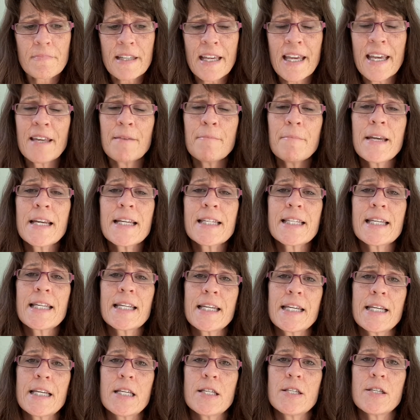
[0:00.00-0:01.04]
and makes
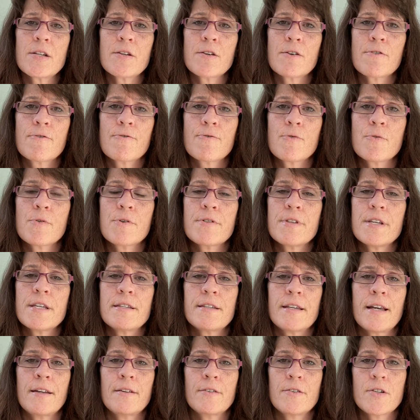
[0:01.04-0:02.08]
it easier for
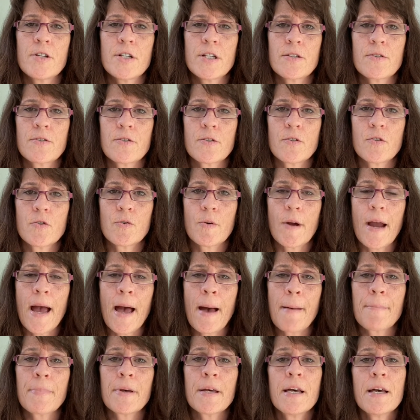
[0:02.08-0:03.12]
these energies to
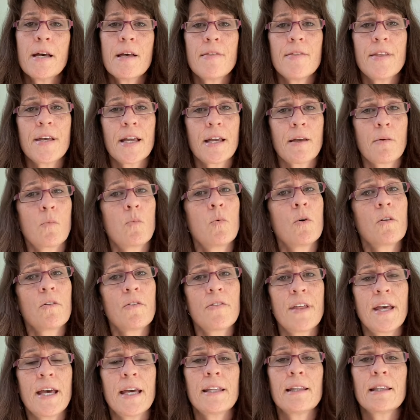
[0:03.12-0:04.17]
trap that will
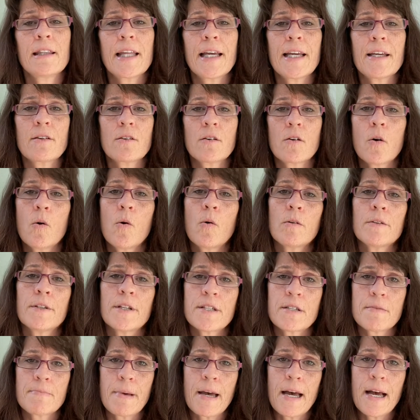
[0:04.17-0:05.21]
then later hold
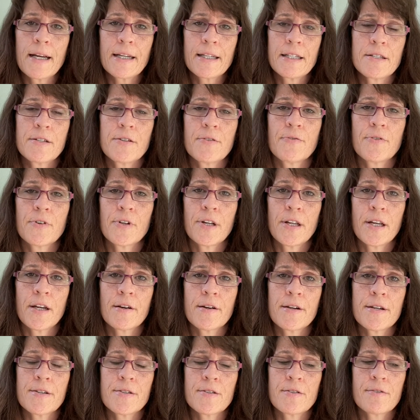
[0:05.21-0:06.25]
us back in different
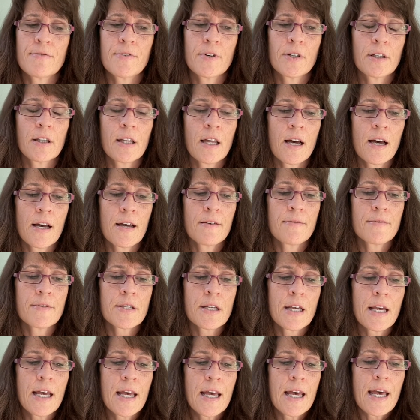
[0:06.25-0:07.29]
areas of our lives.
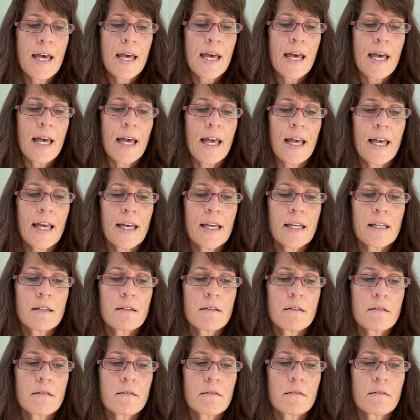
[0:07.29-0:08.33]
And